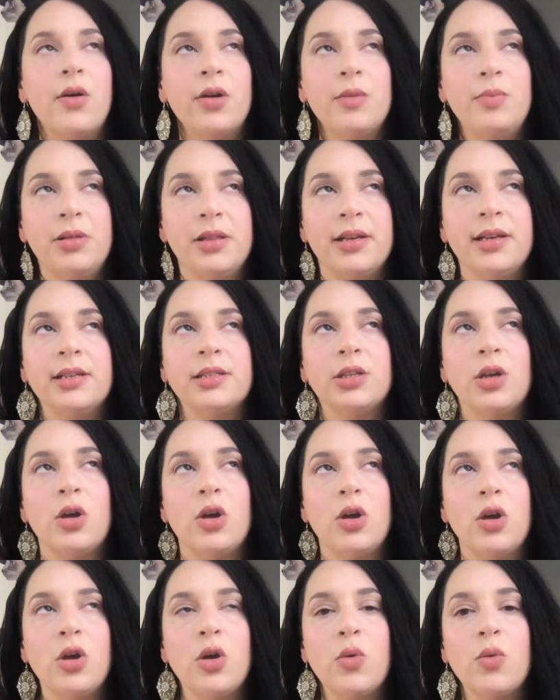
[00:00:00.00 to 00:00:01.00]
place
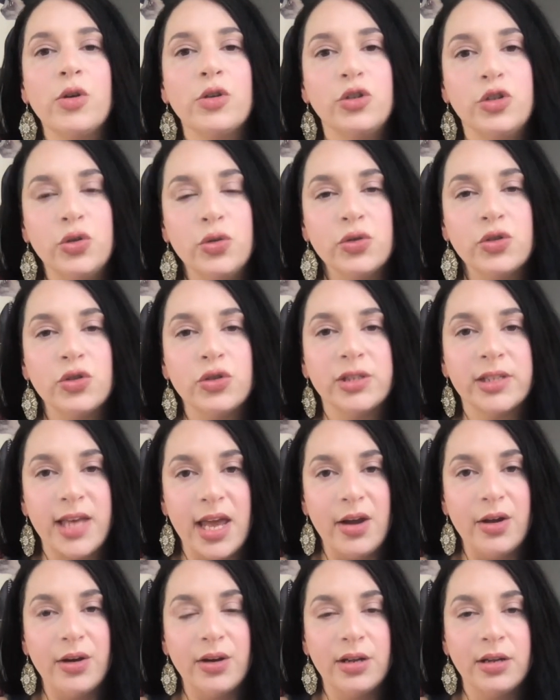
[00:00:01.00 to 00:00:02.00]
where Jews are
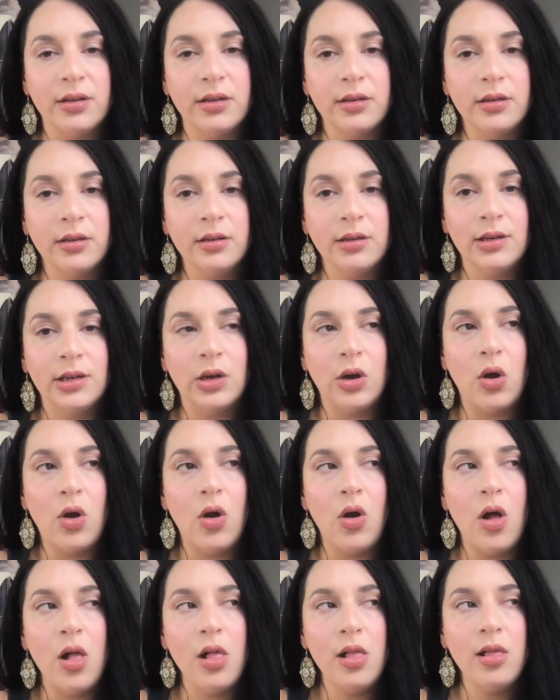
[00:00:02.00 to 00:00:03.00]
scared.
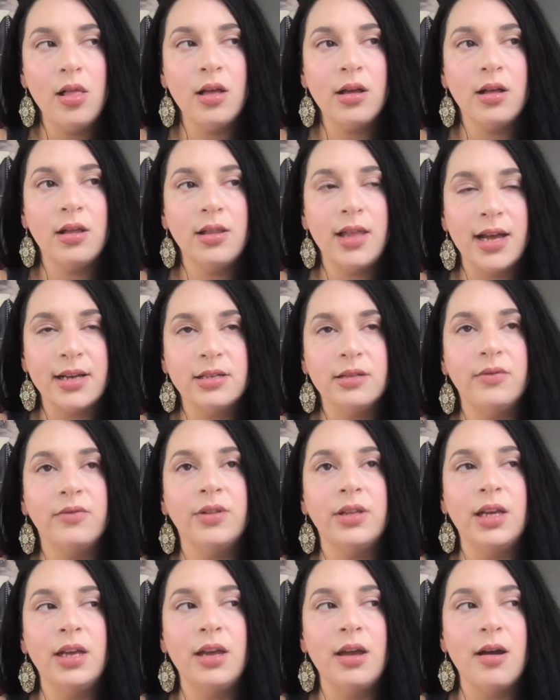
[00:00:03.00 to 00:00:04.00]
All
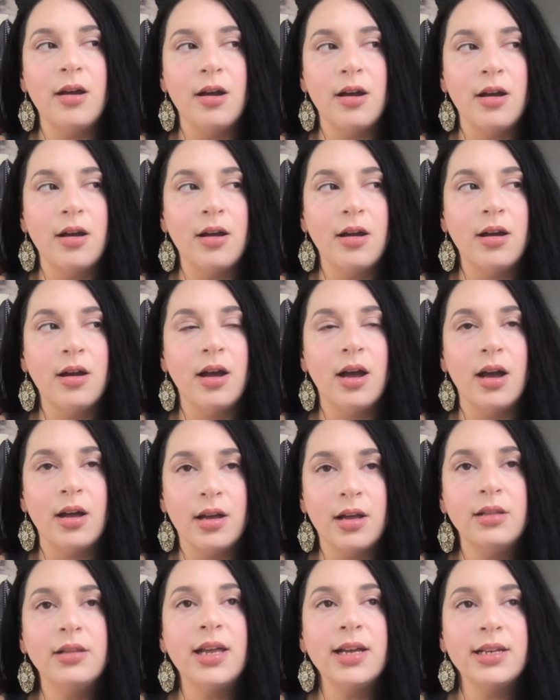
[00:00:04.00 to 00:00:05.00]
collectively
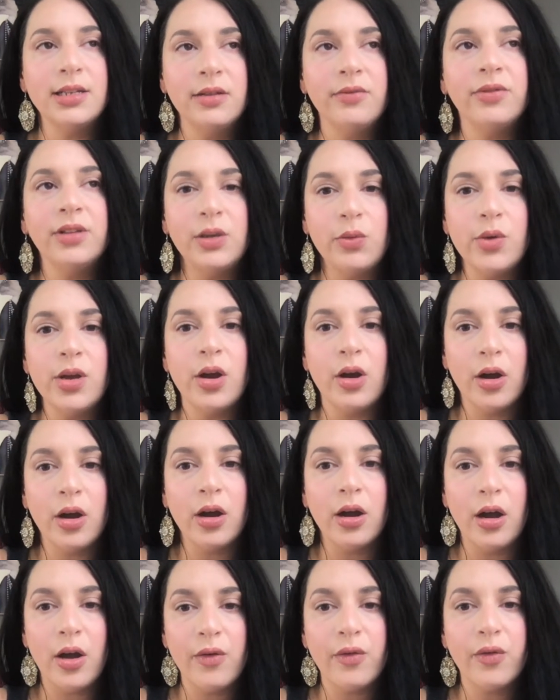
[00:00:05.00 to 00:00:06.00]
we are
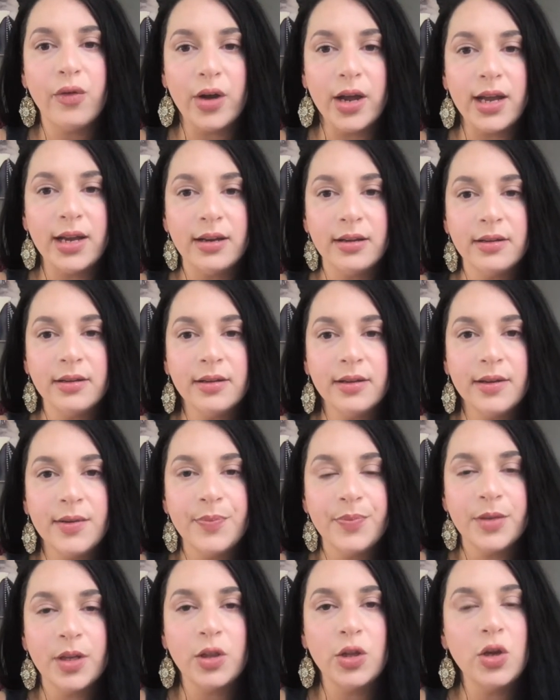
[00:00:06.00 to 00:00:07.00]
afraid.
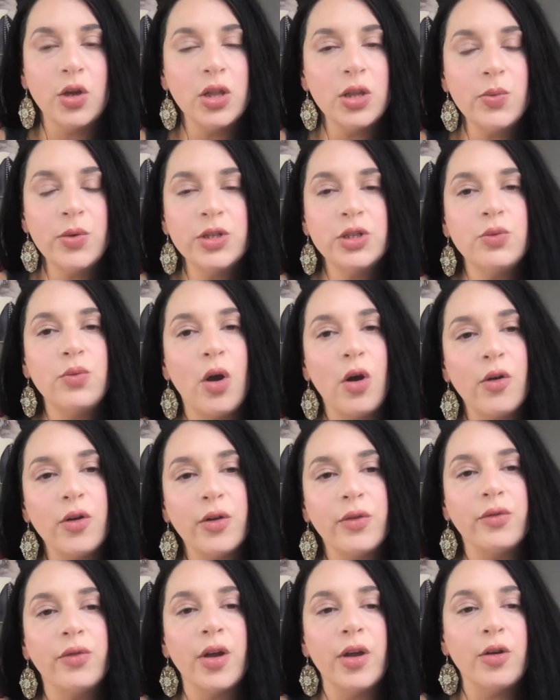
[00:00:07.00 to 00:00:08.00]
And the only ones who aren't
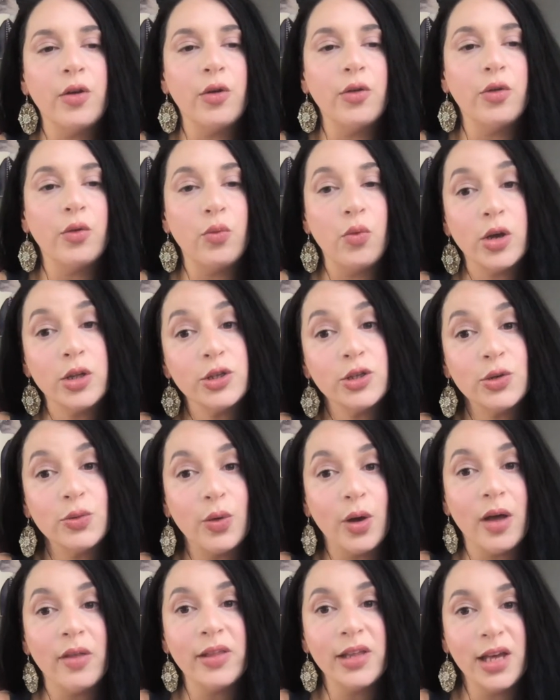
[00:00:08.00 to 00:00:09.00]
afraid are the ones who are
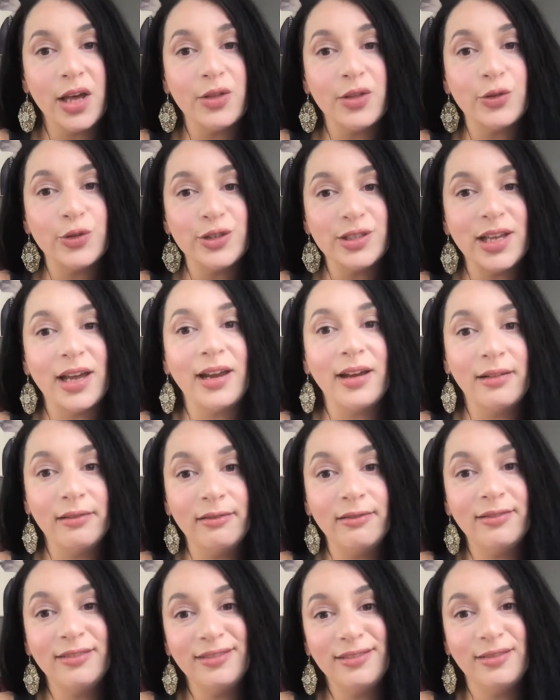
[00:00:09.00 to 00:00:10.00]
on the other side
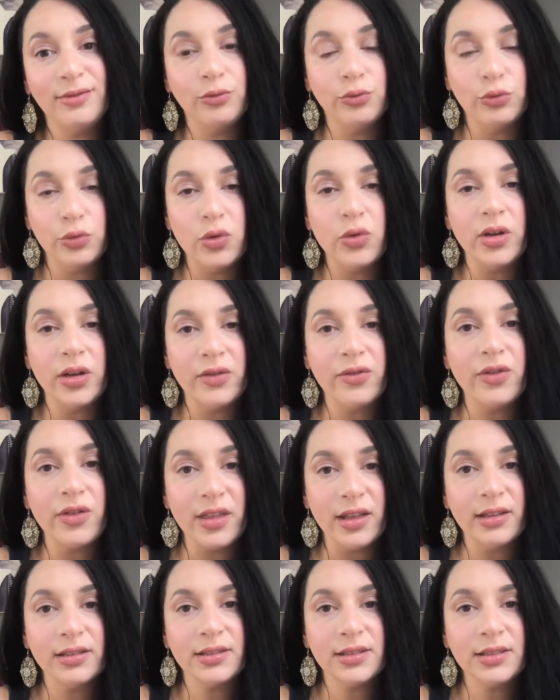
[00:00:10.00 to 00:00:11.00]
rooting for
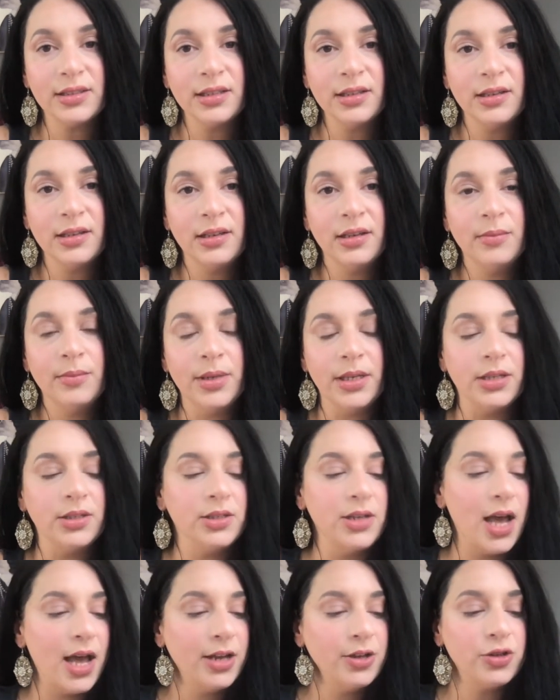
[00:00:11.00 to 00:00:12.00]
this. Because you
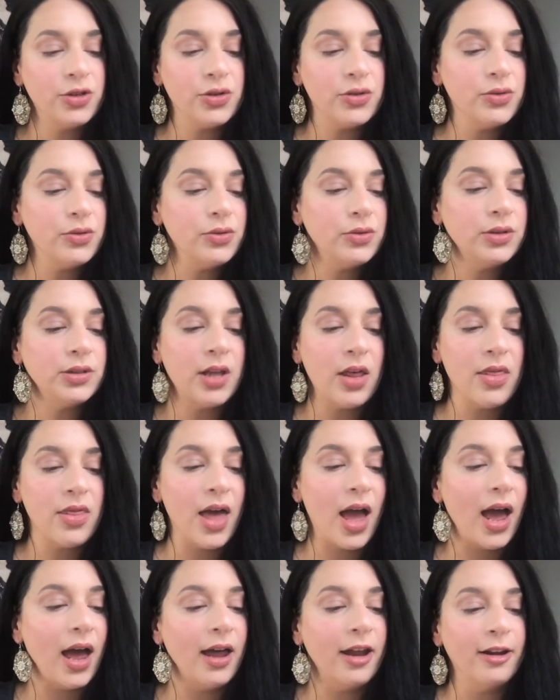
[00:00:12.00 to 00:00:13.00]
had Jews
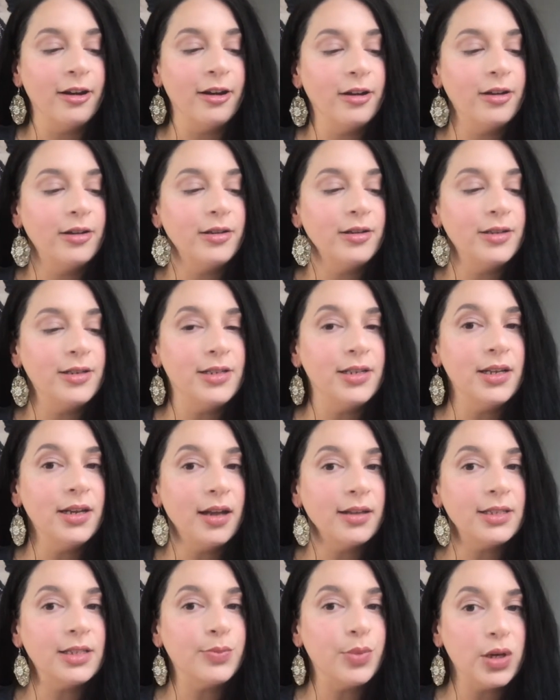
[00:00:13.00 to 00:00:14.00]
that did
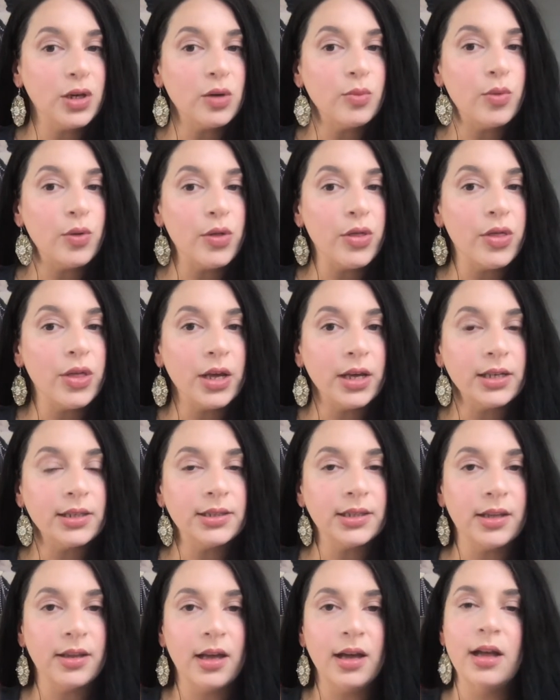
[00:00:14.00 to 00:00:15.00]
unspeakable things
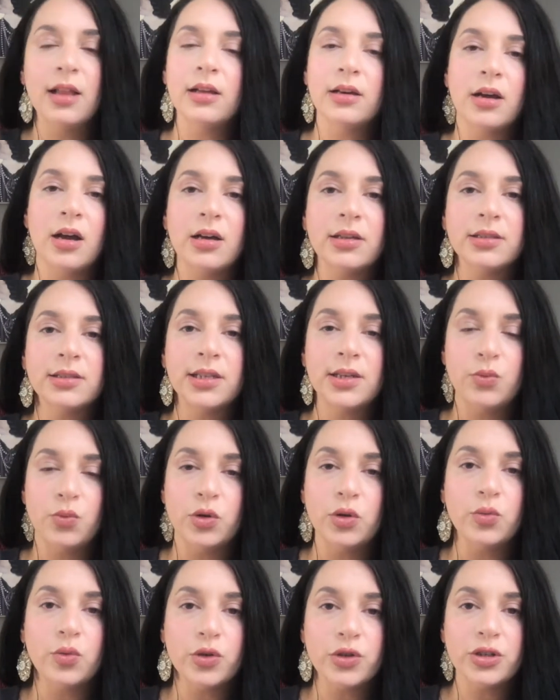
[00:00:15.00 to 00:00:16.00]
in the Holocaust, in
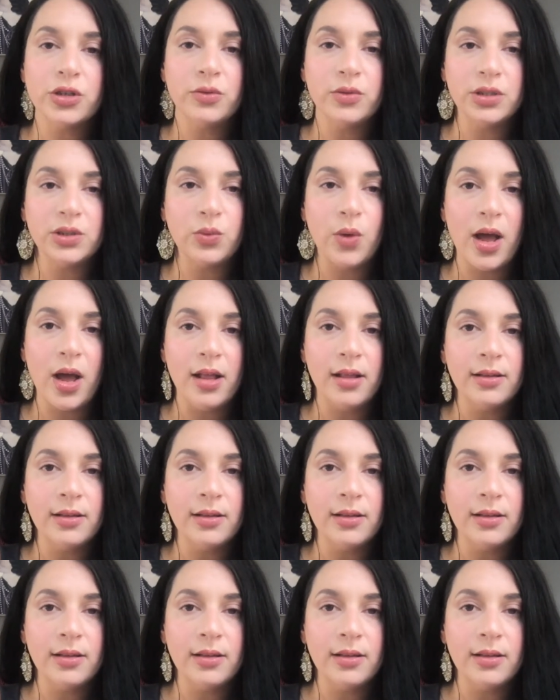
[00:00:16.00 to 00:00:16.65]
World War II as well.